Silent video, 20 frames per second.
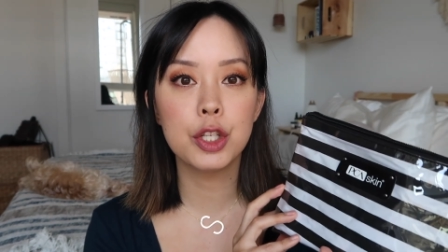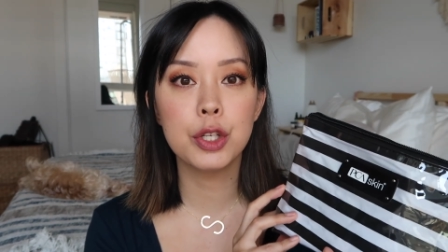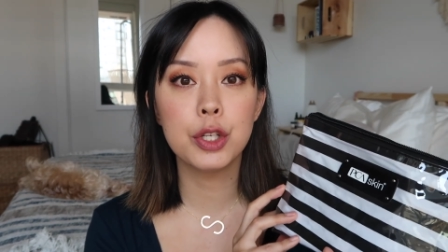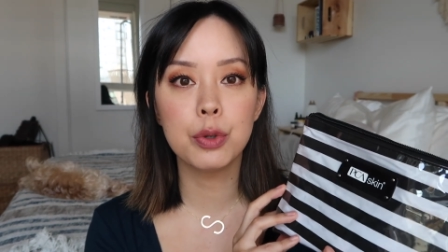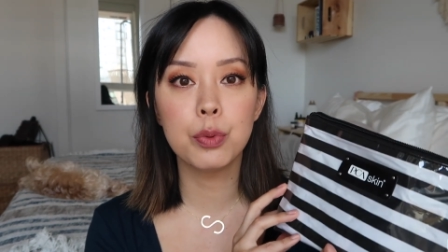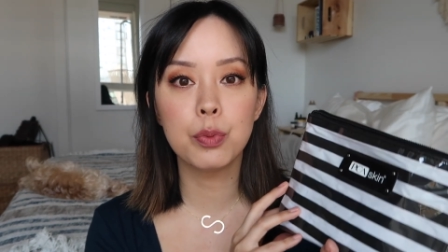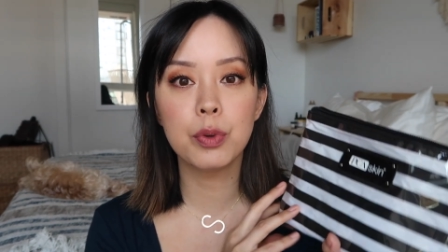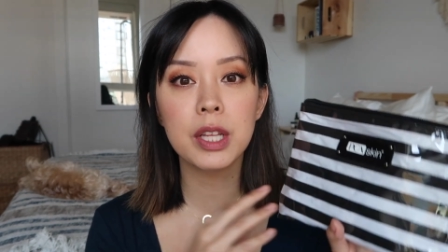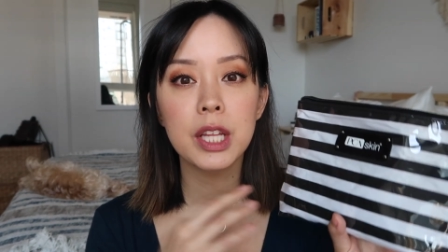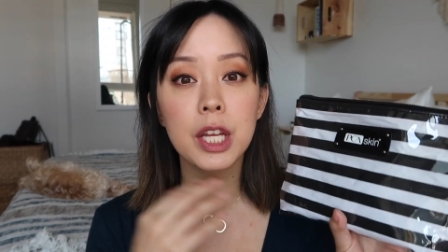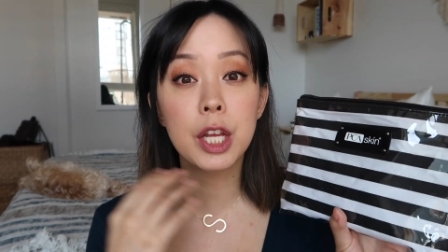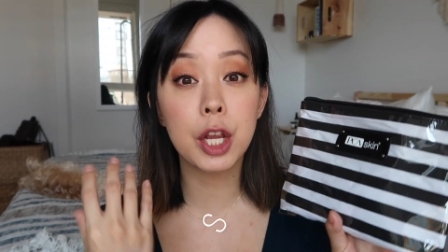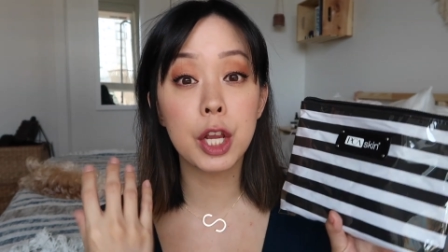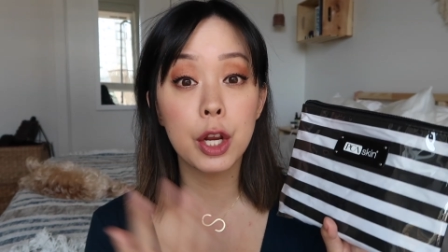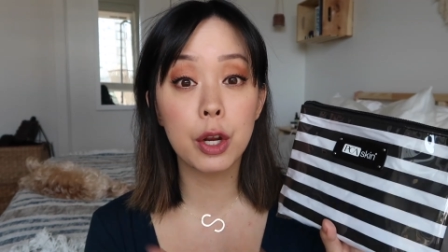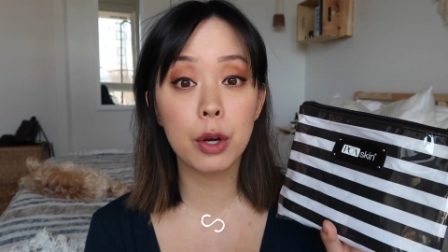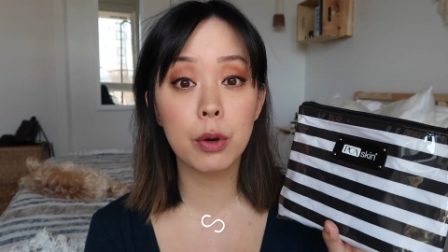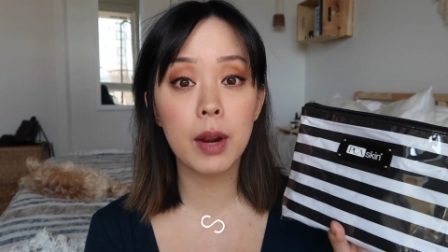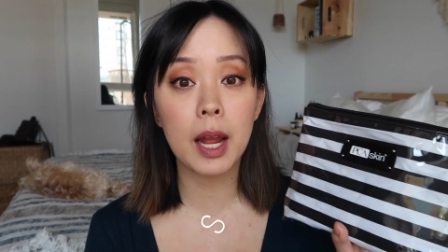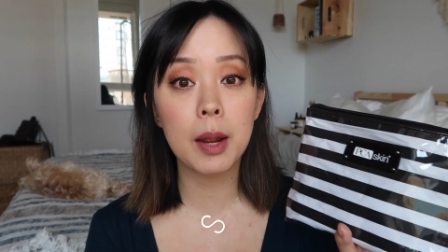to really
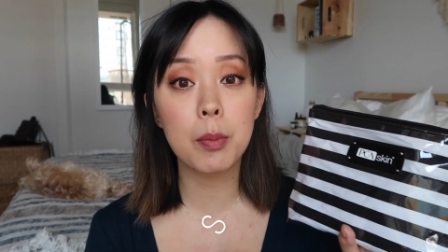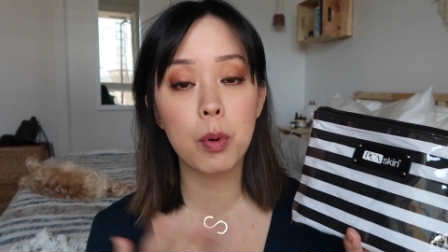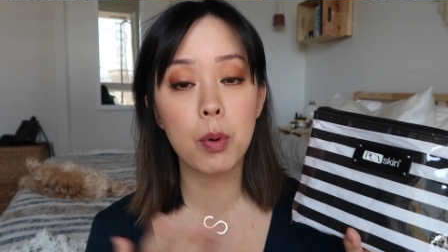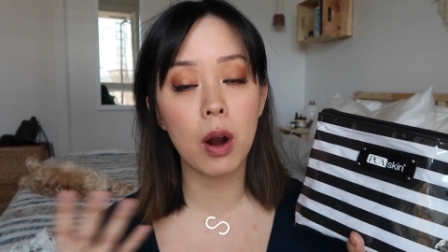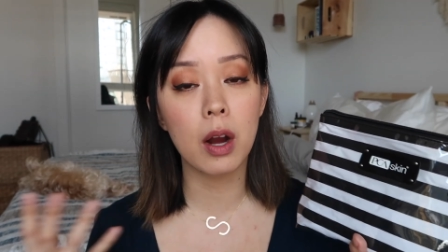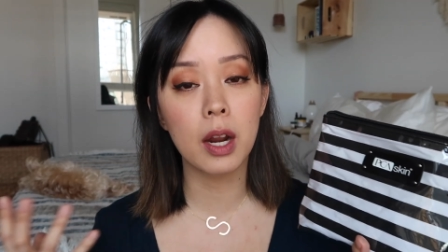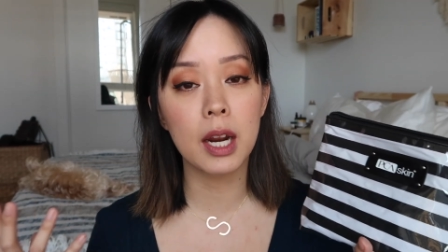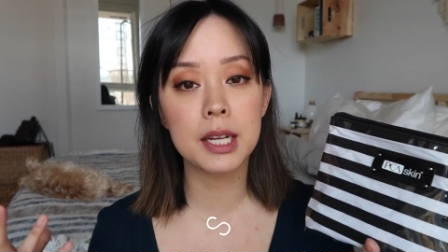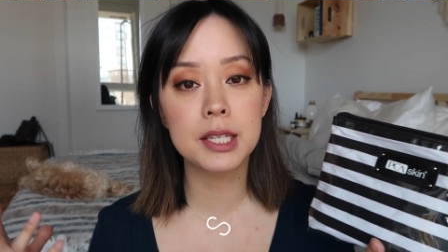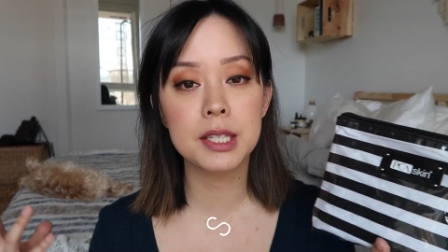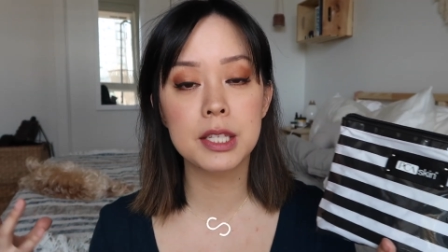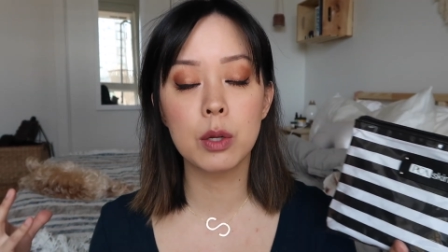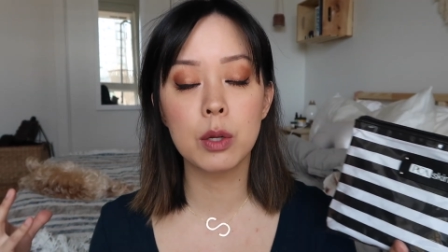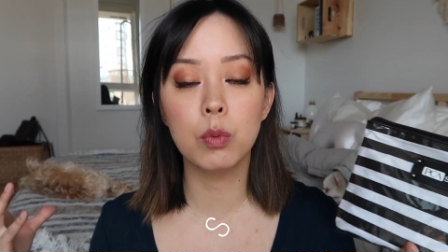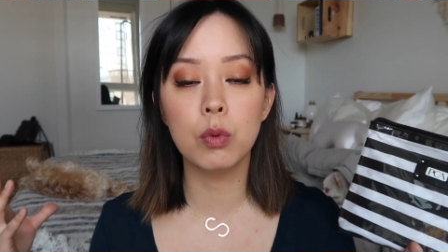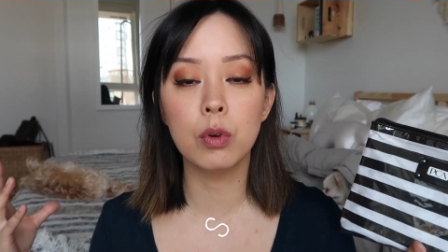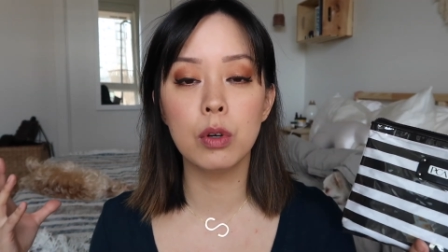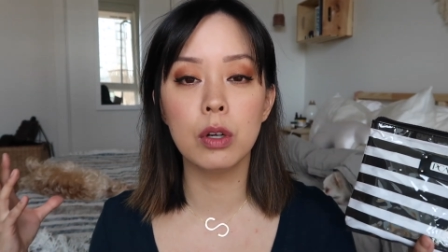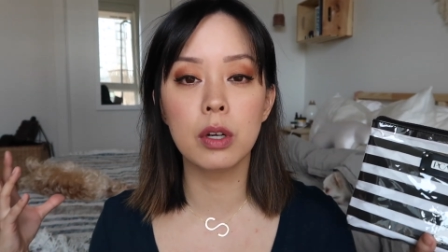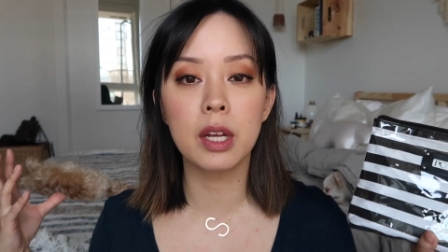curate products
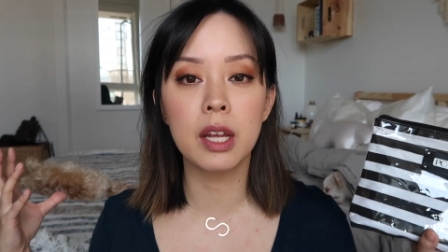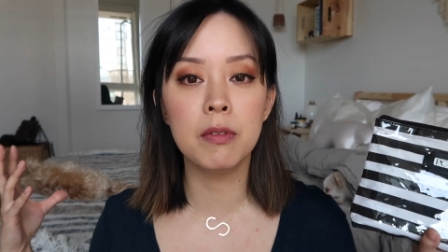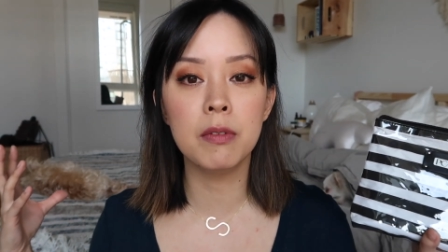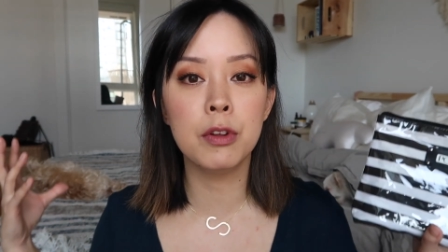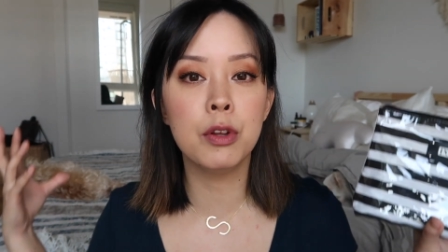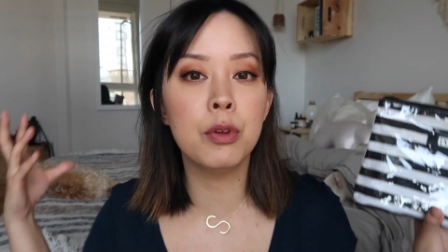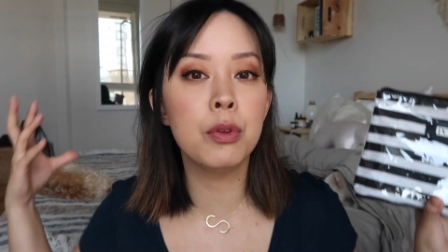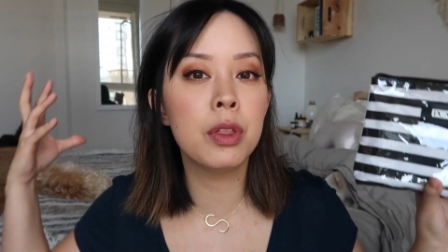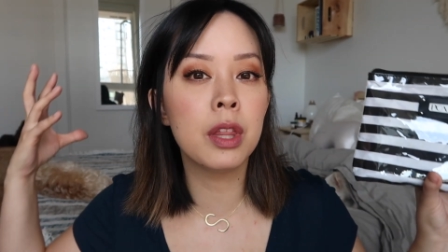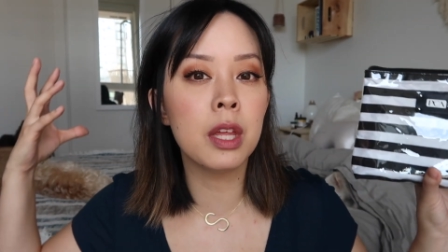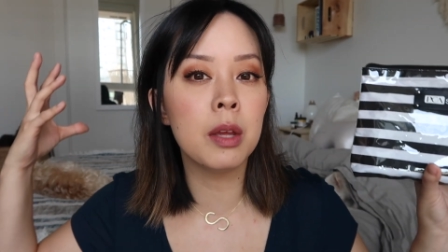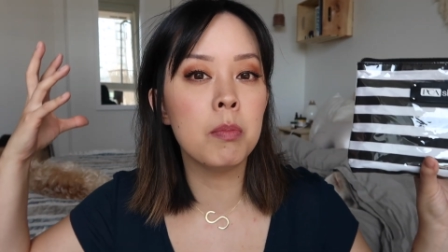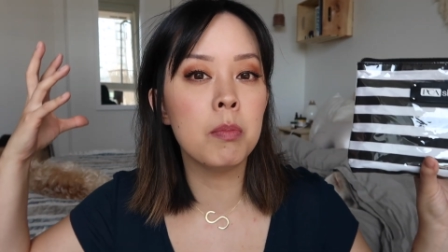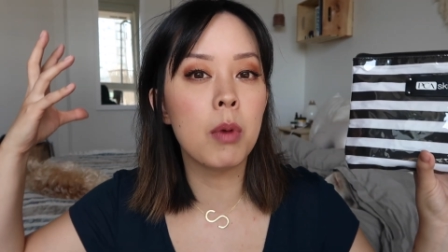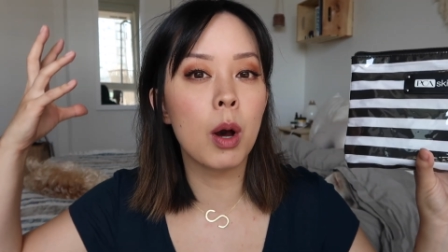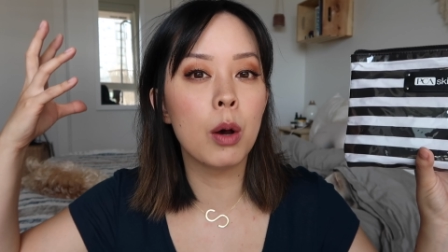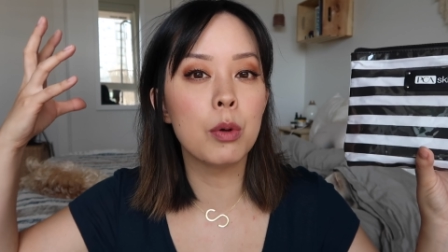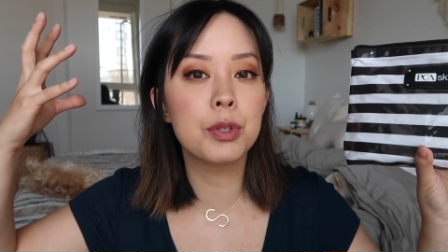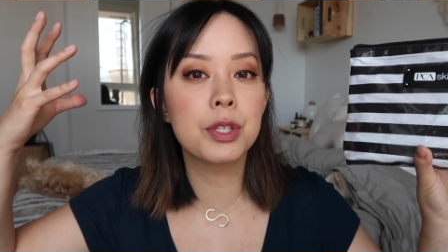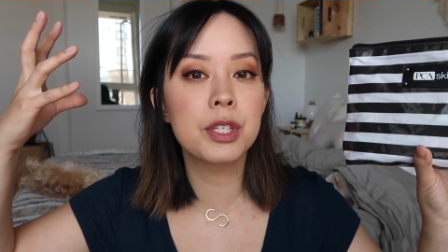that will give you the
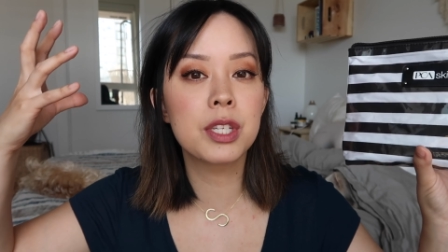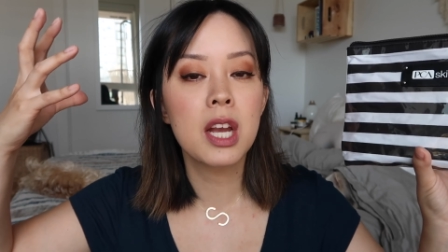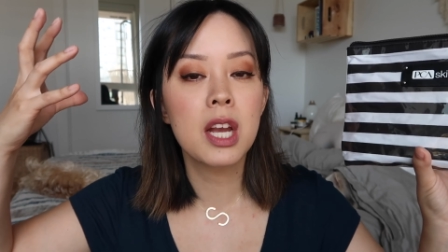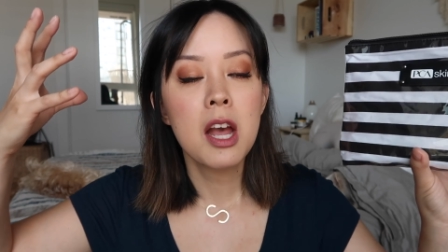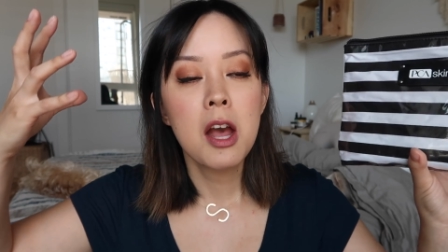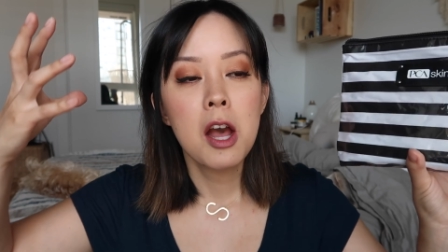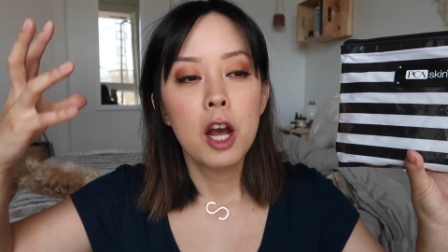most